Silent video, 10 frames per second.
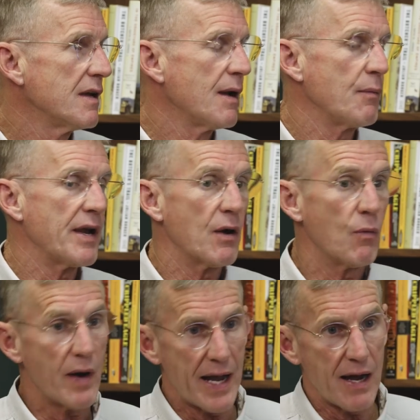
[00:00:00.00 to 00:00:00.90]
And we go,
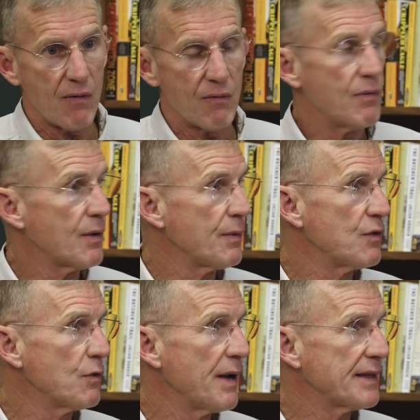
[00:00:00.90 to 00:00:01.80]
wow, what do we
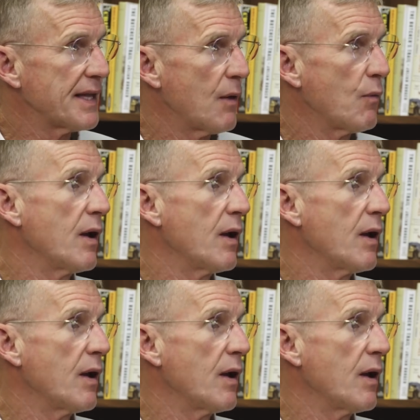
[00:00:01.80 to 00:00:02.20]
do about that?